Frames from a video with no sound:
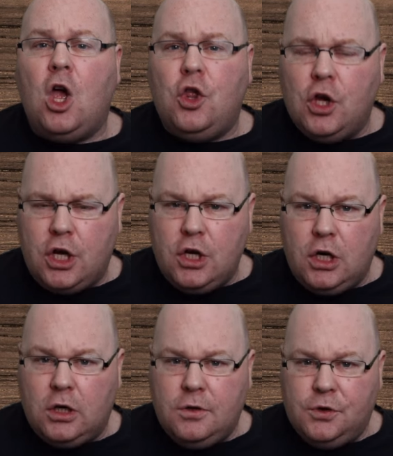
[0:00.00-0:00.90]
the
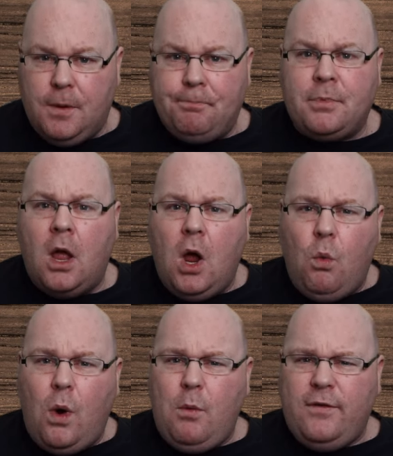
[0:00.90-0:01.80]
conclusion,
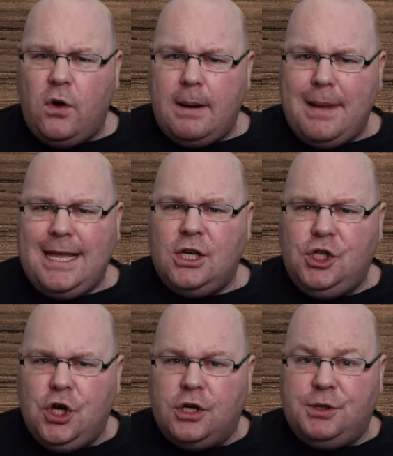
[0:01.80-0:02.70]
where we've got to make a
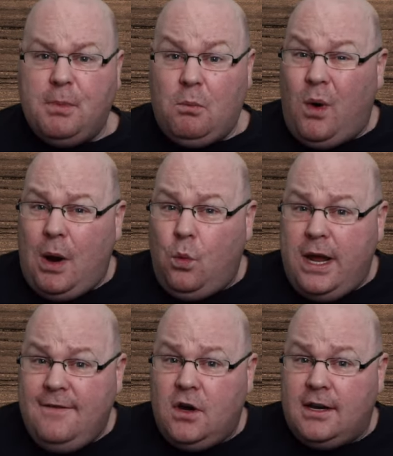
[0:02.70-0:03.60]
judgment, where
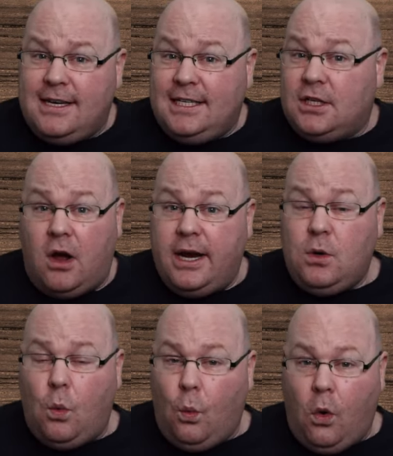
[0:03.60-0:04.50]
we've got to decide
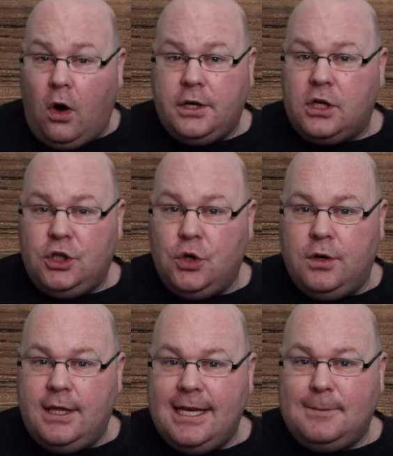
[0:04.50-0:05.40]
what
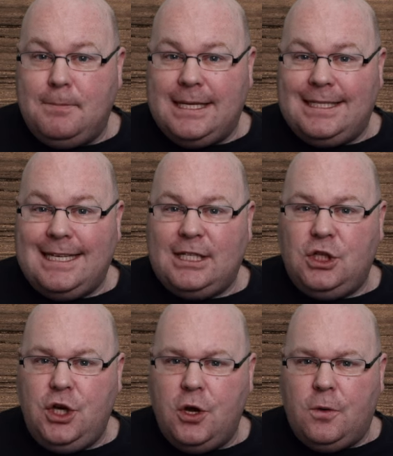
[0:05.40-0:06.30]
should this business
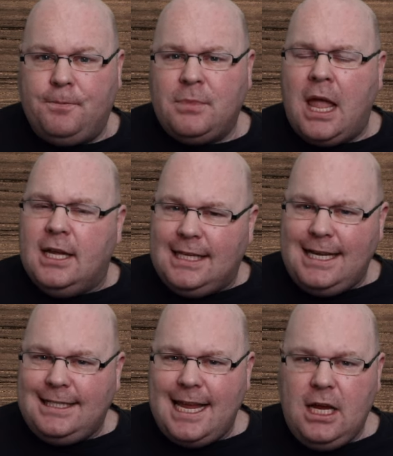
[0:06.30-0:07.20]
do. So
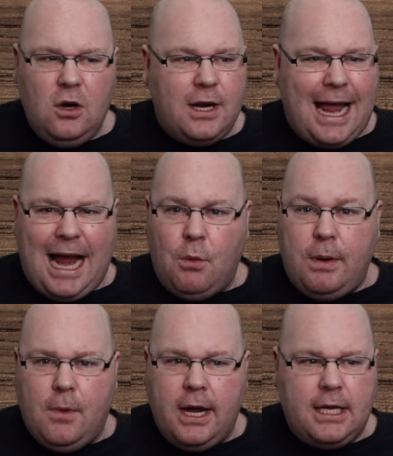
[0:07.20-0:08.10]
let's take a look at how we
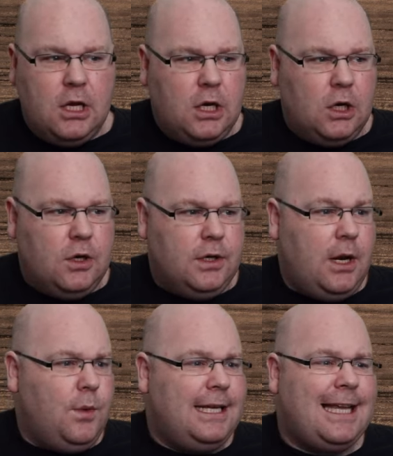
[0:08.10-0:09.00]
might conclude
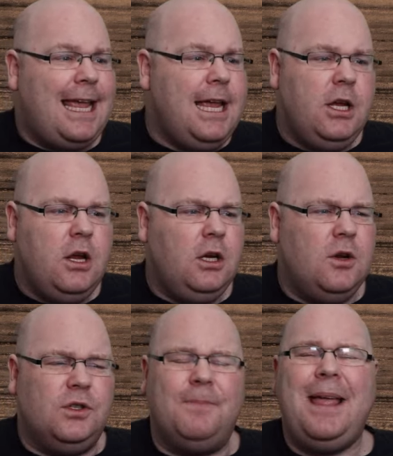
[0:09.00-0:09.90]
here. We can say in
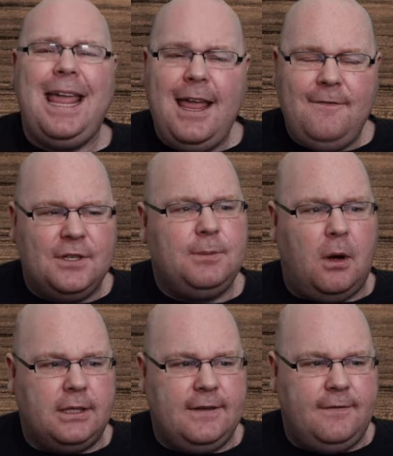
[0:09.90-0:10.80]
conclusion, if
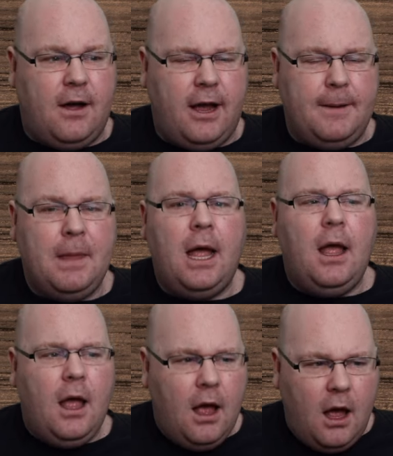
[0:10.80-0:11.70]
Spotify
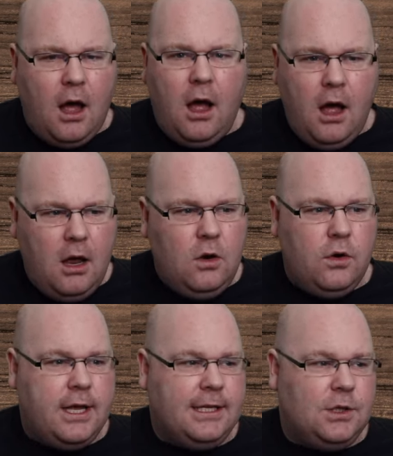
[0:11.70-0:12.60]
are
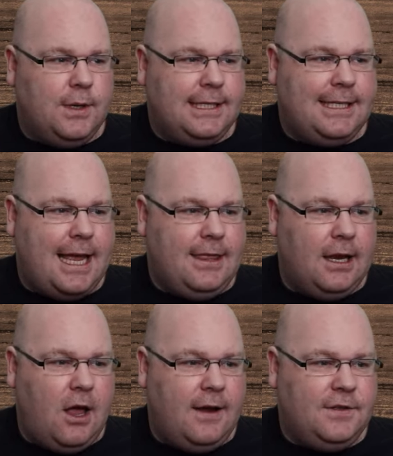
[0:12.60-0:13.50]
looking to extend the
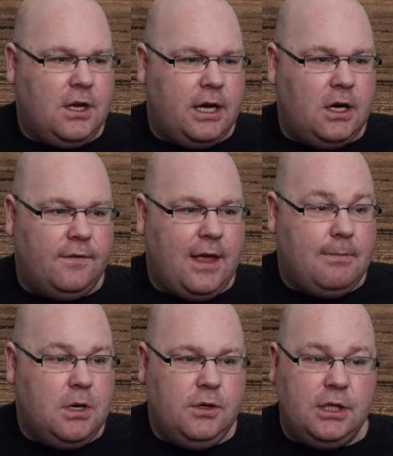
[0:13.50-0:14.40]
life cycle of their
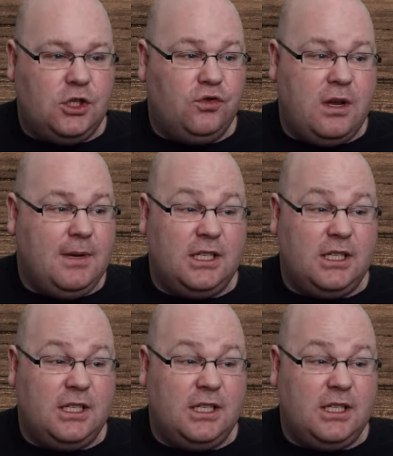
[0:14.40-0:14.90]
music streaming